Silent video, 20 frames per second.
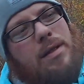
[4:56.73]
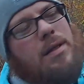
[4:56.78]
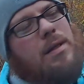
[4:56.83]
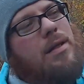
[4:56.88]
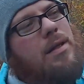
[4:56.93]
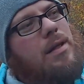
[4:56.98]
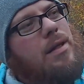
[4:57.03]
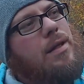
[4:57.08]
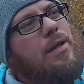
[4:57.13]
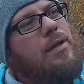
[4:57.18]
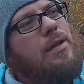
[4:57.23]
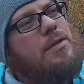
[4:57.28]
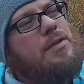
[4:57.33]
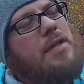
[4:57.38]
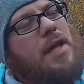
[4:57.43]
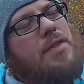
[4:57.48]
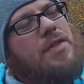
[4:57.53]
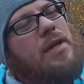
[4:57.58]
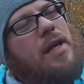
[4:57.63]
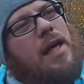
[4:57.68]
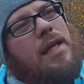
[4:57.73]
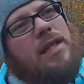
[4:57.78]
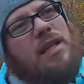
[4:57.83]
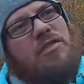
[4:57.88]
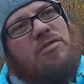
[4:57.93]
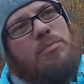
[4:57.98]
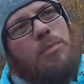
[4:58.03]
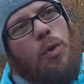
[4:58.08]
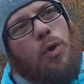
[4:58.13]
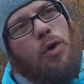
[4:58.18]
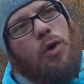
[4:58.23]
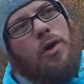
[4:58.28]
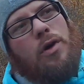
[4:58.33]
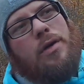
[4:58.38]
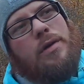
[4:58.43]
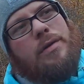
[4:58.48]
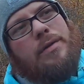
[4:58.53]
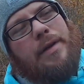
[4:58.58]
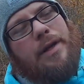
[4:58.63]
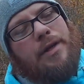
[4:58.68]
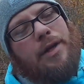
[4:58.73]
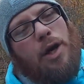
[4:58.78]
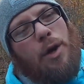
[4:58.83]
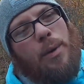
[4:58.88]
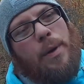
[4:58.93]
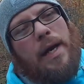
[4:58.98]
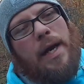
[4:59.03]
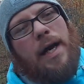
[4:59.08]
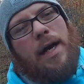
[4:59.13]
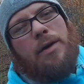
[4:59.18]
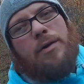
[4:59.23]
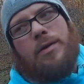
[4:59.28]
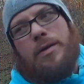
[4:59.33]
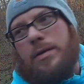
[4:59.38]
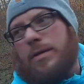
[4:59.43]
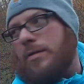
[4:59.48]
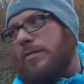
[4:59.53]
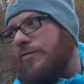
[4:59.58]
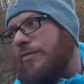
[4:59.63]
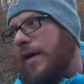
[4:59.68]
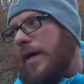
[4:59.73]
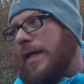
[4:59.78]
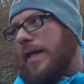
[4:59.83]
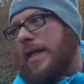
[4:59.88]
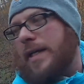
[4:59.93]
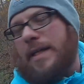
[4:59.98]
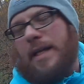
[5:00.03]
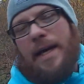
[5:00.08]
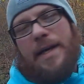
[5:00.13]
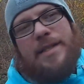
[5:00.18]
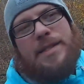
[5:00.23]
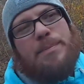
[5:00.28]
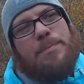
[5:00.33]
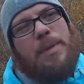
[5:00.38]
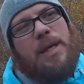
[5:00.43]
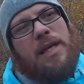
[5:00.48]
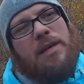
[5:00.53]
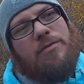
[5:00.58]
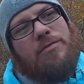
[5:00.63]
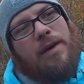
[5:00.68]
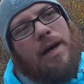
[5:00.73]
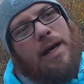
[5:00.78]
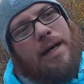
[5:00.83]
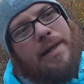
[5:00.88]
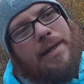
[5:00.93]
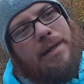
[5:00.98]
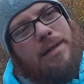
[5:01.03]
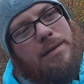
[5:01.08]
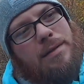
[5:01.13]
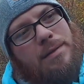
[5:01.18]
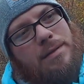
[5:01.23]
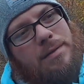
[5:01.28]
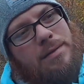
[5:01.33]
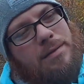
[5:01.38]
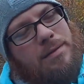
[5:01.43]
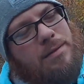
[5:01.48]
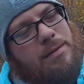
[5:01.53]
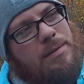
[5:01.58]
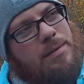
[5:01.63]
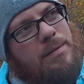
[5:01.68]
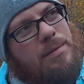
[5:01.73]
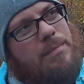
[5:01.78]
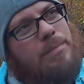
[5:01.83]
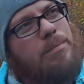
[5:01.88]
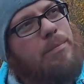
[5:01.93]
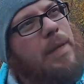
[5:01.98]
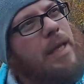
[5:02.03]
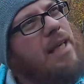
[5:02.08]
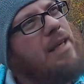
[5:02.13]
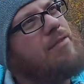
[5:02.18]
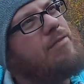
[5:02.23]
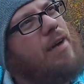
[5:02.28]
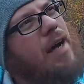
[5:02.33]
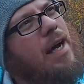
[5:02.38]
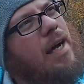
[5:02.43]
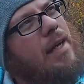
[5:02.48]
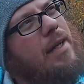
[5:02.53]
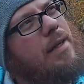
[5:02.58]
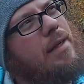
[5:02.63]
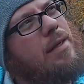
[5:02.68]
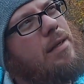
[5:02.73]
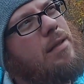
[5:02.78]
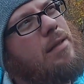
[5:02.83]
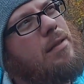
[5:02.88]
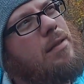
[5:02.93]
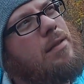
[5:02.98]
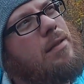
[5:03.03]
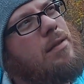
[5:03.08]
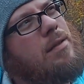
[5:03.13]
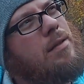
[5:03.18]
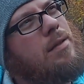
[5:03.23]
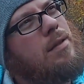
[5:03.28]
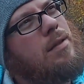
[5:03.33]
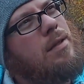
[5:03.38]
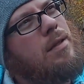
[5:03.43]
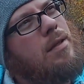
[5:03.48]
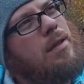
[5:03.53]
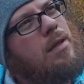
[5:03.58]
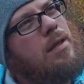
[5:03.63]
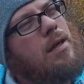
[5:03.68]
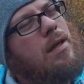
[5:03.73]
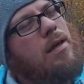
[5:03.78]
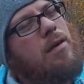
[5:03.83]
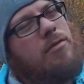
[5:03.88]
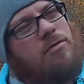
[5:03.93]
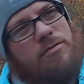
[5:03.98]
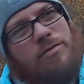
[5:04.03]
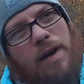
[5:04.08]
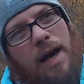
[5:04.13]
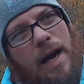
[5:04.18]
there's nothing I love more than going out, finding a nice pea vine, pea vine, vine